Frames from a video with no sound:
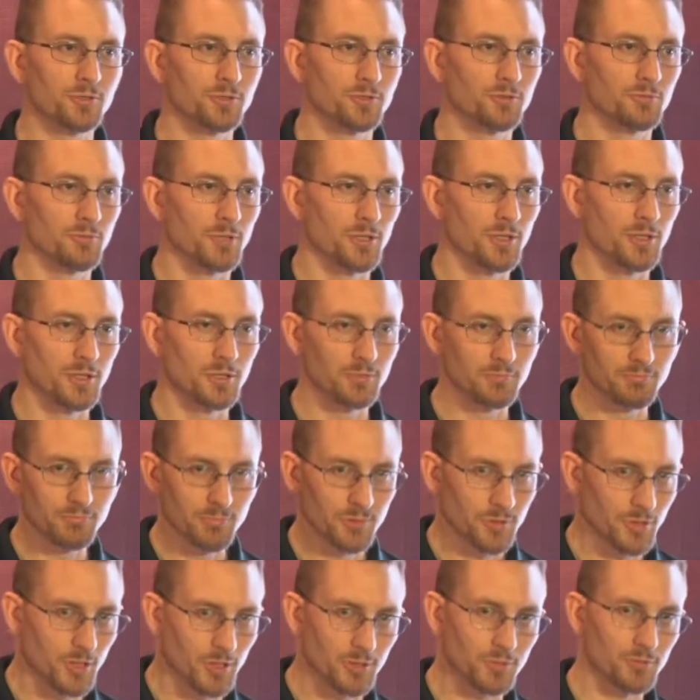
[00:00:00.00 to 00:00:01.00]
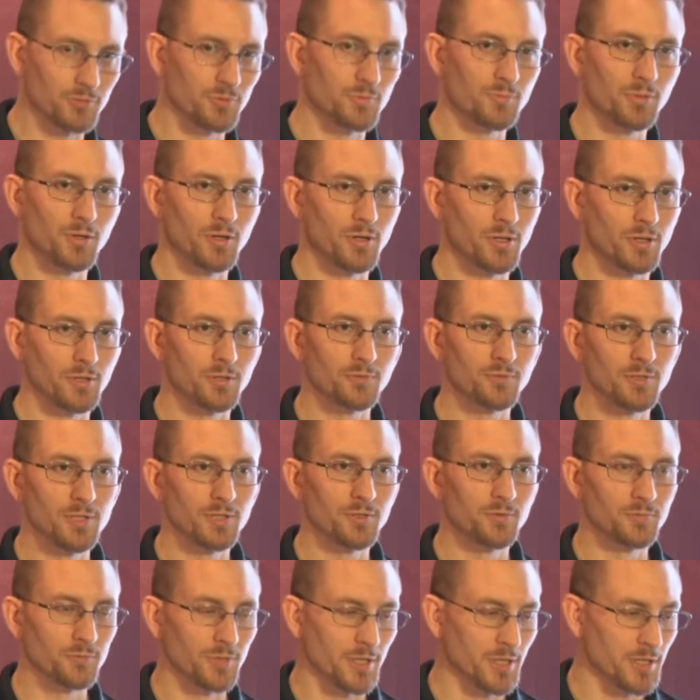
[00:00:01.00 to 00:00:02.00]
to talk to Impala,
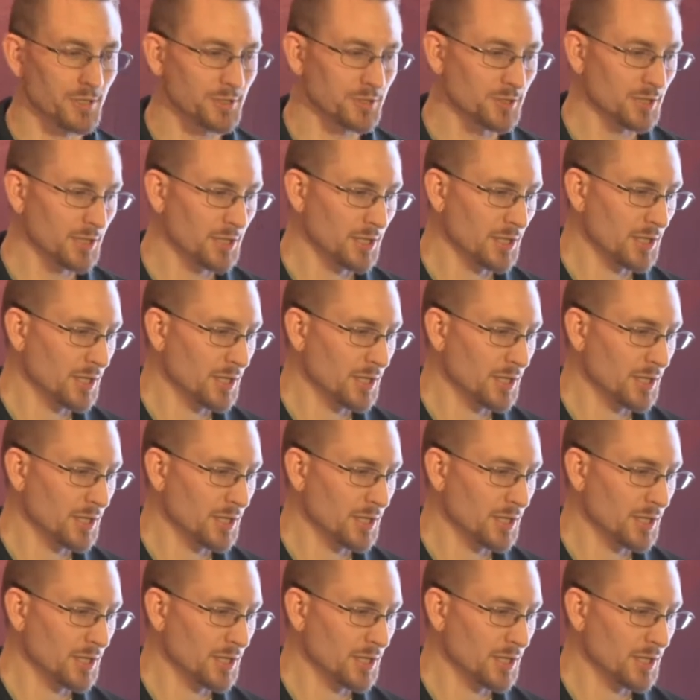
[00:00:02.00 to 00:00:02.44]
read and write.